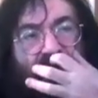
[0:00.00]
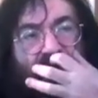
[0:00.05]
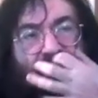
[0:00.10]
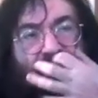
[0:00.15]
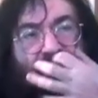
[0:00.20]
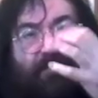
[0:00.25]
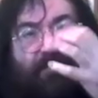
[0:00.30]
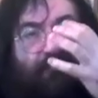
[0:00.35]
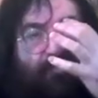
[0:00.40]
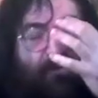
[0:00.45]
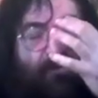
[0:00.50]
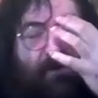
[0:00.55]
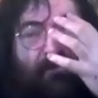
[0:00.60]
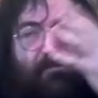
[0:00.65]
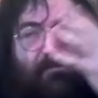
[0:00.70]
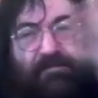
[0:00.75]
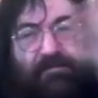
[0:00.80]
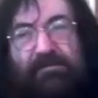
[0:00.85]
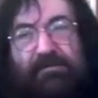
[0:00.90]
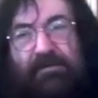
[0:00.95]
who's brought
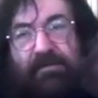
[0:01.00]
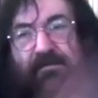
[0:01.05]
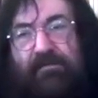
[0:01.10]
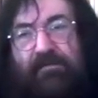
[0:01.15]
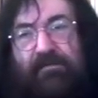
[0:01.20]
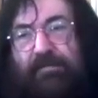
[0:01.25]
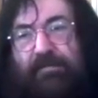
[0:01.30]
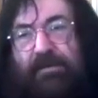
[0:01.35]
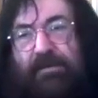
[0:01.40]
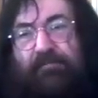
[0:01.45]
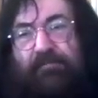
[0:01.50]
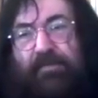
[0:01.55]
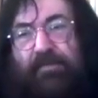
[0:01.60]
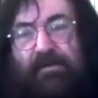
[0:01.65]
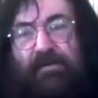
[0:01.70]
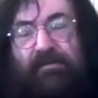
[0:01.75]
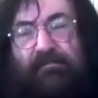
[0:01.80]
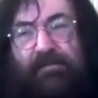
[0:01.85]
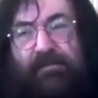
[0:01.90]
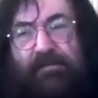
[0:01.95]
to the European
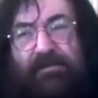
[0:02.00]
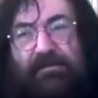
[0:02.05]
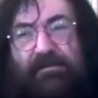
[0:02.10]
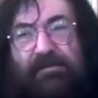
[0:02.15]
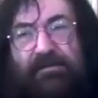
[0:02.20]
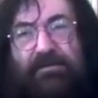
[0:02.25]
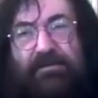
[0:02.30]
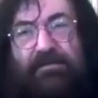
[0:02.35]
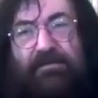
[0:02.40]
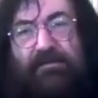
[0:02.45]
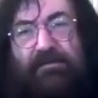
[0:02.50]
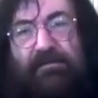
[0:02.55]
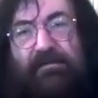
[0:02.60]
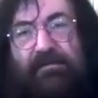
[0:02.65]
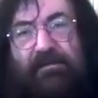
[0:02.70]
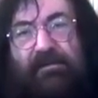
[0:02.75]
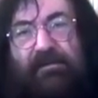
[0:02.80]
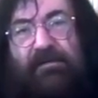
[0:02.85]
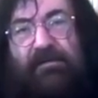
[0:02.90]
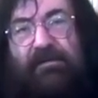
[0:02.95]
Parliament, it
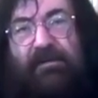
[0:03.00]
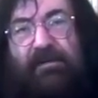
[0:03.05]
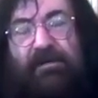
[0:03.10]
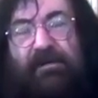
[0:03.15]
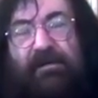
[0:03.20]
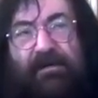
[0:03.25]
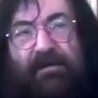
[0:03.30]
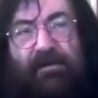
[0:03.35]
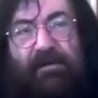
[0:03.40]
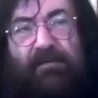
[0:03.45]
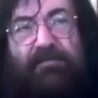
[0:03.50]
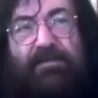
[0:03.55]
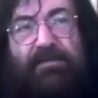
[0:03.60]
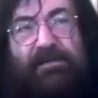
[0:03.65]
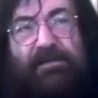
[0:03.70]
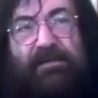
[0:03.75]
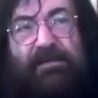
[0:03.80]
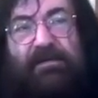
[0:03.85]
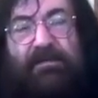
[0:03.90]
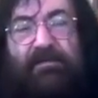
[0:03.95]
certainly helps
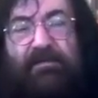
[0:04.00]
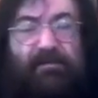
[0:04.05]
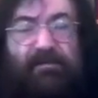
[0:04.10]
things